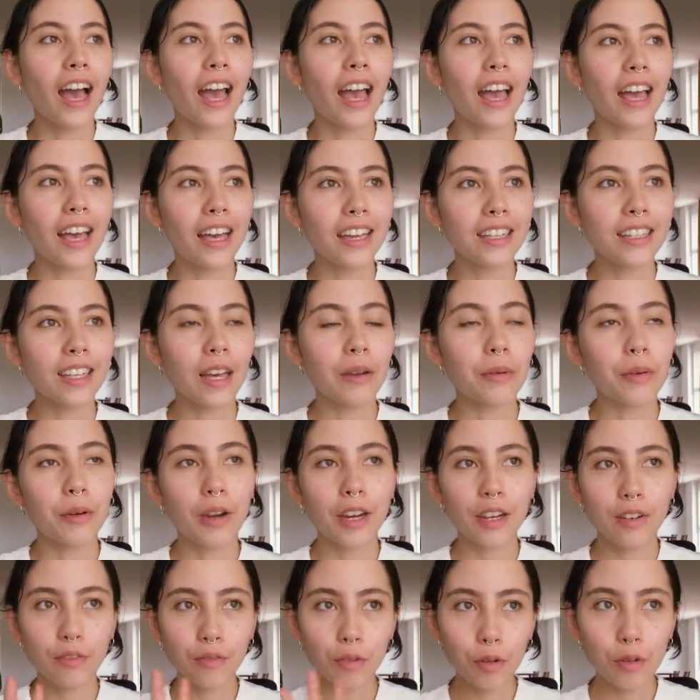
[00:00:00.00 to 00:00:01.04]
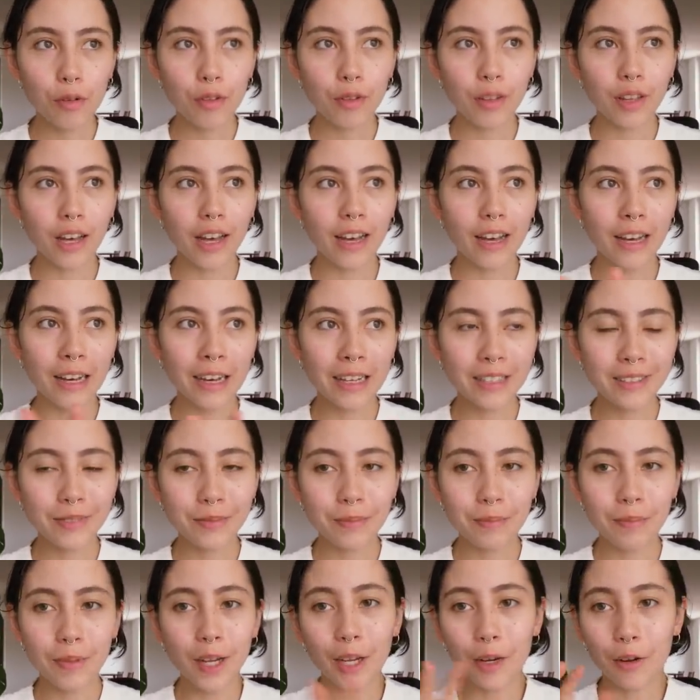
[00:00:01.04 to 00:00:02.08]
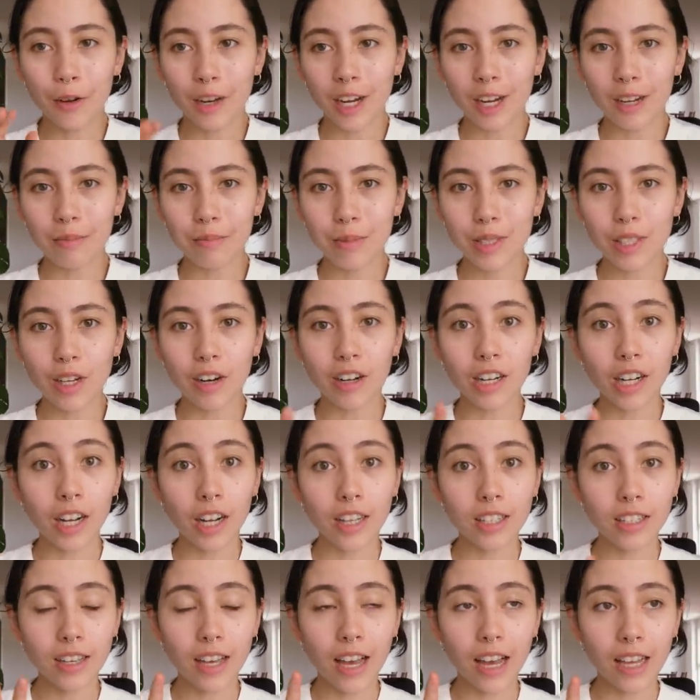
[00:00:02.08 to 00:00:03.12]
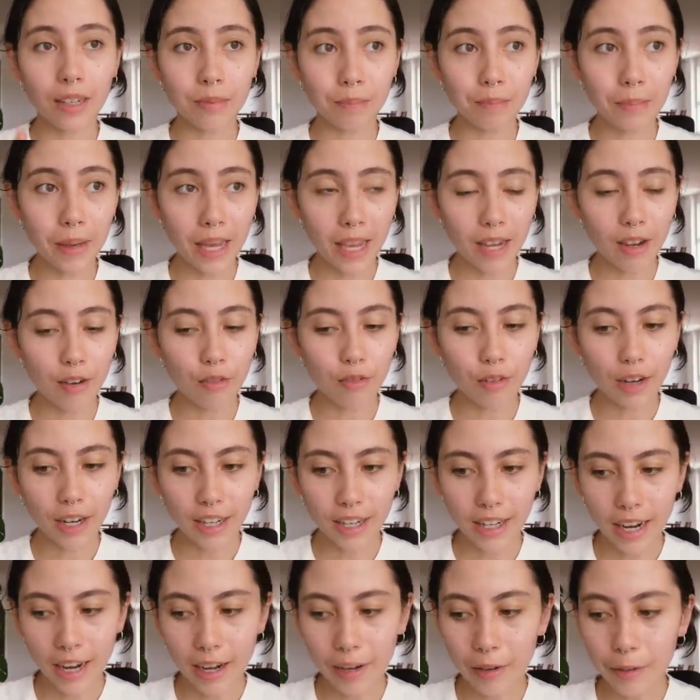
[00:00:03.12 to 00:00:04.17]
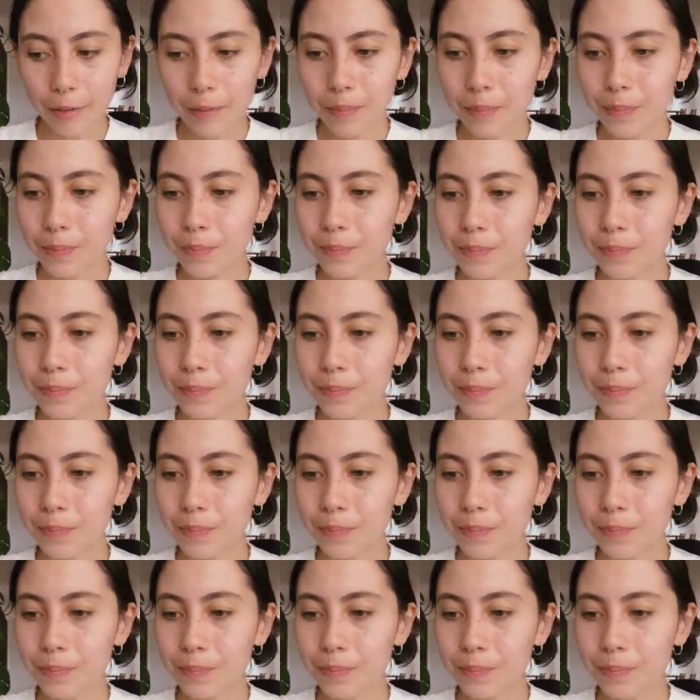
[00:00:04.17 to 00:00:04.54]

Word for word: and I'm grateful that my cramps are at bay right now.